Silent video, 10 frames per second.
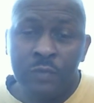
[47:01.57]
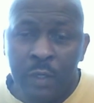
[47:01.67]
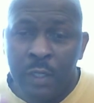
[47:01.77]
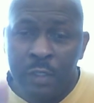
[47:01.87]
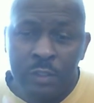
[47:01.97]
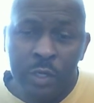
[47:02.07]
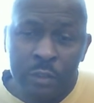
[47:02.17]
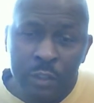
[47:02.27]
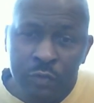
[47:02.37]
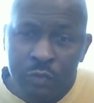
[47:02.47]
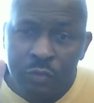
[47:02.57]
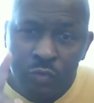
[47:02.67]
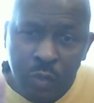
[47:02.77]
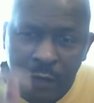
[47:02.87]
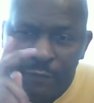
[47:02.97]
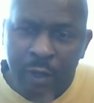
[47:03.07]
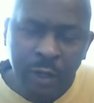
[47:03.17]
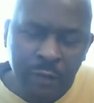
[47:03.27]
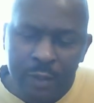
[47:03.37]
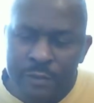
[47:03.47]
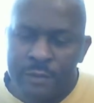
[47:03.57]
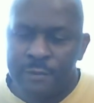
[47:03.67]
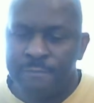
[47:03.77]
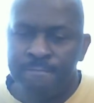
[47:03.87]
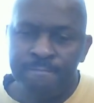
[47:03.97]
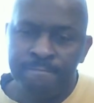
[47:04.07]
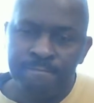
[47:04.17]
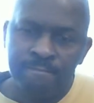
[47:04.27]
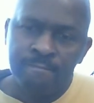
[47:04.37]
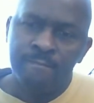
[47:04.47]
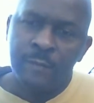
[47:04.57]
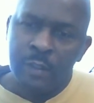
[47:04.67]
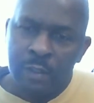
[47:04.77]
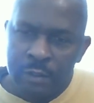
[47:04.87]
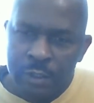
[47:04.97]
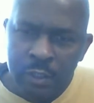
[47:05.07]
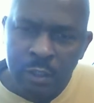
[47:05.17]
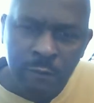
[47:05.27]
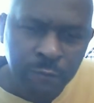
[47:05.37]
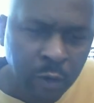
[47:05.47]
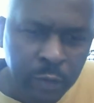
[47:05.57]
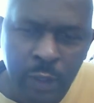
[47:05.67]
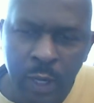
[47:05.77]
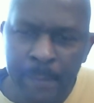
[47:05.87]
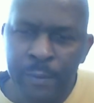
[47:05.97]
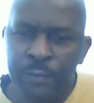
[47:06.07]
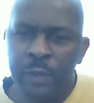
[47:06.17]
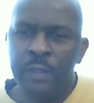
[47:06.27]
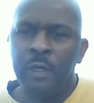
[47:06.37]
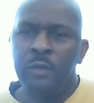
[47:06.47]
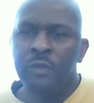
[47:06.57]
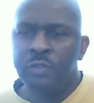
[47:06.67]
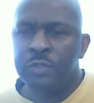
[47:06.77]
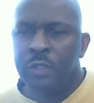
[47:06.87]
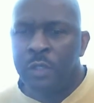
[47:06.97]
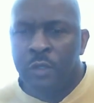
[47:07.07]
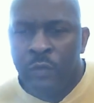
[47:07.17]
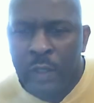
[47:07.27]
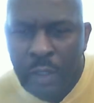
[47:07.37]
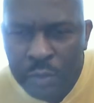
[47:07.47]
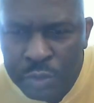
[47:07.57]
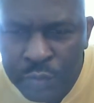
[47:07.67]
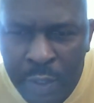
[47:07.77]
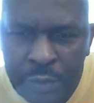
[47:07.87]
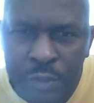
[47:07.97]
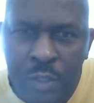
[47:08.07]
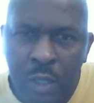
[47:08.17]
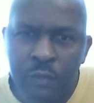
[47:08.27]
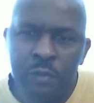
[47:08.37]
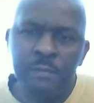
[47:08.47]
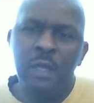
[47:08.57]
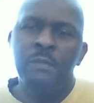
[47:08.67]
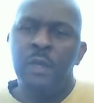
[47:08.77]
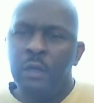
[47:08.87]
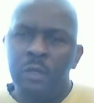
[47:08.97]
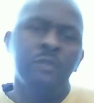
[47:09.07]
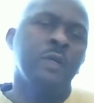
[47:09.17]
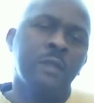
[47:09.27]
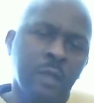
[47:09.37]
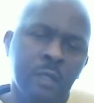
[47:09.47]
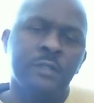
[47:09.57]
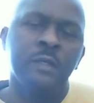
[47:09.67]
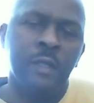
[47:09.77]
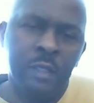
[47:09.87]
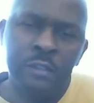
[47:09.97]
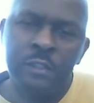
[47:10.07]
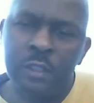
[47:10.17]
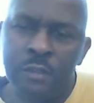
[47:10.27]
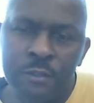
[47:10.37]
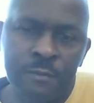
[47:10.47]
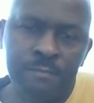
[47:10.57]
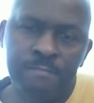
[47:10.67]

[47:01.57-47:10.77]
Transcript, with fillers: one angel, in 12 hours. Think of what will happen when when Yahushua returns with maybe 100,000 angels.